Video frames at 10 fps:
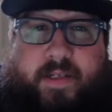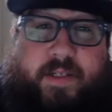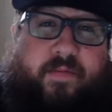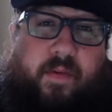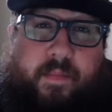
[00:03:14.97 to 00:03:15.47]

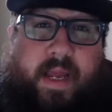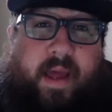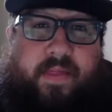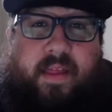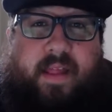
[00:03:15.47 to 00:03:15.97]
So for me,
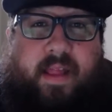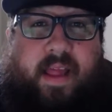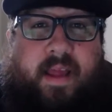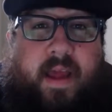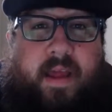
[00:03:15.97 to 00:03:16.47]
I think that
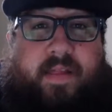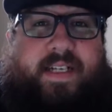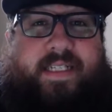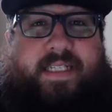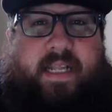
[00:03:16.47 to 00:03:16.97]

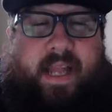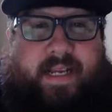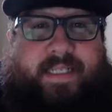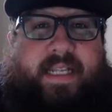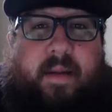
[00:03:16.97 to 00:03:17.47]
this is the
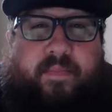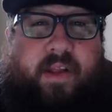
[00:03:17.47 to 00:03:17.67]
next step,